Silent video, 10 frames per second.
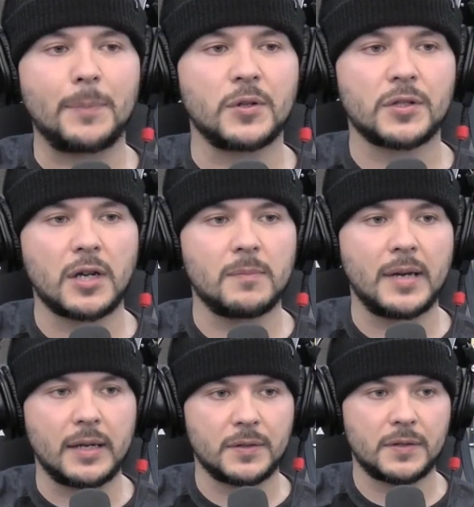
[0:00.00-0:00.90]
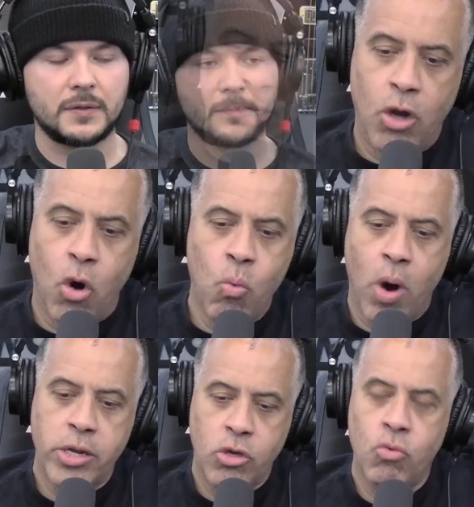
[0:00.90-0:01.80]
are scumbags. So I know
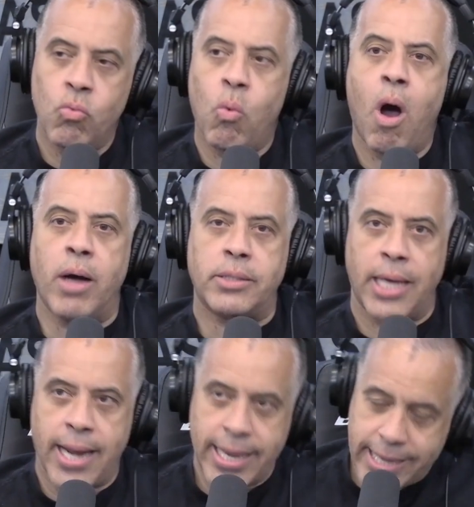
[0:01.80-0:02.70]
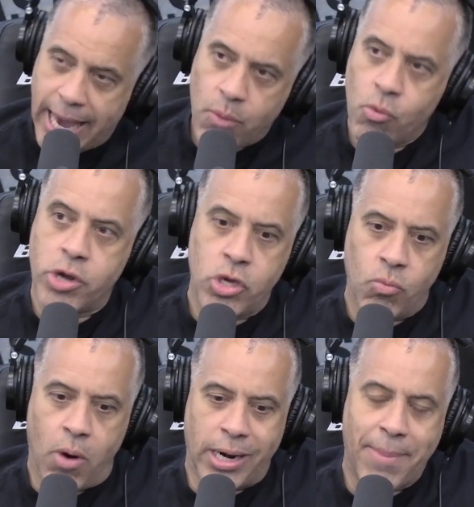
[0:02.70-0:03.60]
what you want, and I get what you
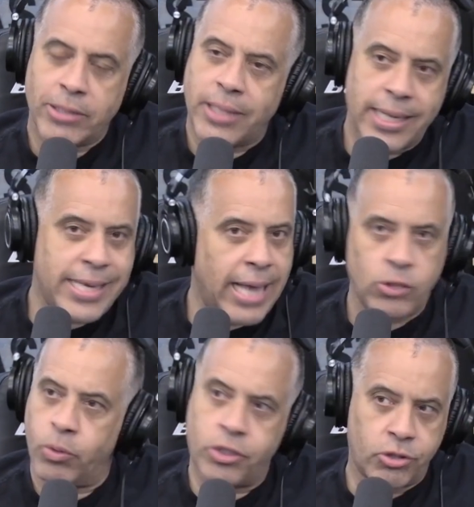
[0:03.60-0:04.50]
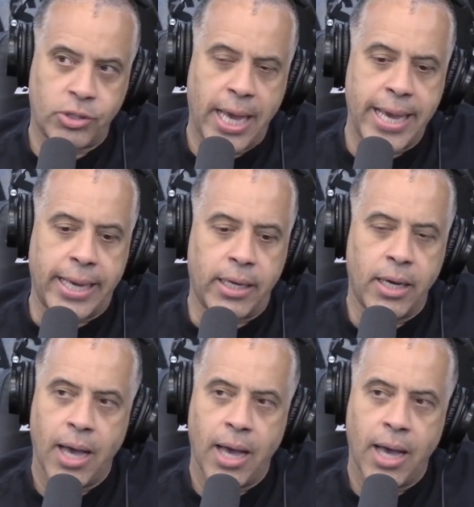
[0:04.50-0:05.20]
want. I'm actually not against what you're saying. Oh, I, I